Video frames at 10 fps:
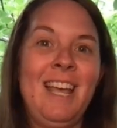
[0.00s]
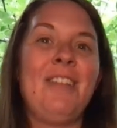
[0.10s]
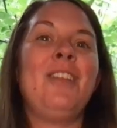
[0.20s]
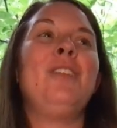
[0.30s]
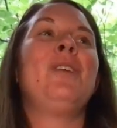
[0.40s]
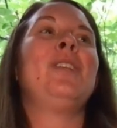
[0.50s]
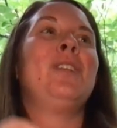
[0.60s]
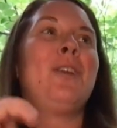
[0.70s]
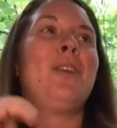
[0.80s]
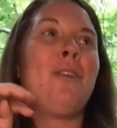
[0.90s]
and then you get
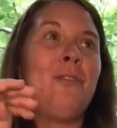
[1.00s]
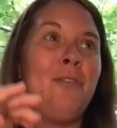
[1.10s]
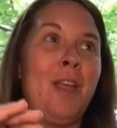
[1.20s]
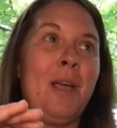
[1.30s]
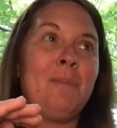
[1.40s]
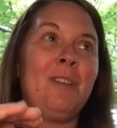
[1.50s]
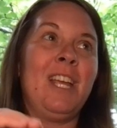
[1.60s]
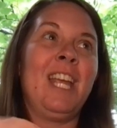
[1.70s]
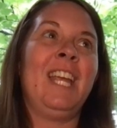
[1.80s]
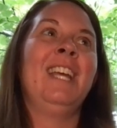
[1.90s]
to your
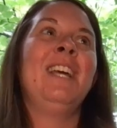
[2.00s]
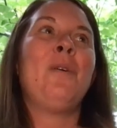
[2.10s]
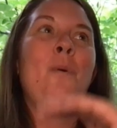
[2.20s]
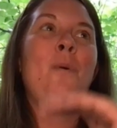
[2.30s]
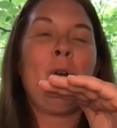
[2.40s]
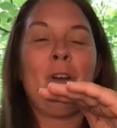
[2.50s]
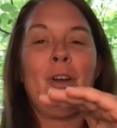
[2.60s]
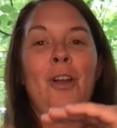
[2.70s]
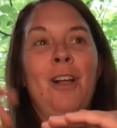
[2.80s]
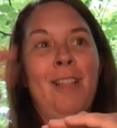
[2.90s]
family,
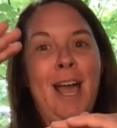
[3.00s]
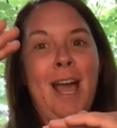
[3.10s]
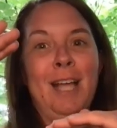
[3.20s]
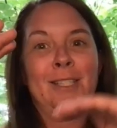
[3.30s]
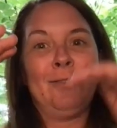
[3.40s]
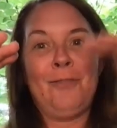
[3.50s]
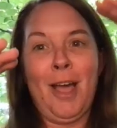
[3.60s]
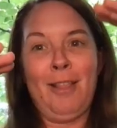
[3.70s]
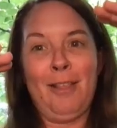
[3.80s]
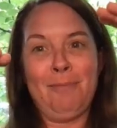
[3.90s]
order, class,
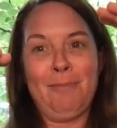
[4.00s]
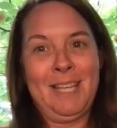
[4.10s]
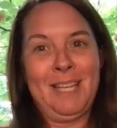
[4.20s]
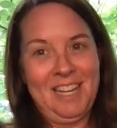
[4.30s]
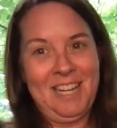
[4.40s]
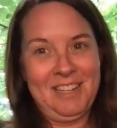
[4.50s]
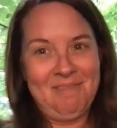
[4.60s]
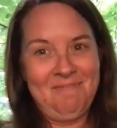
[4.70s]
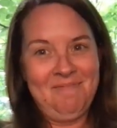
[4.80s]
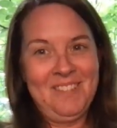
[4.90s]
phylum,
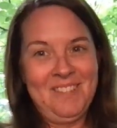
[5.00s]
kingdom.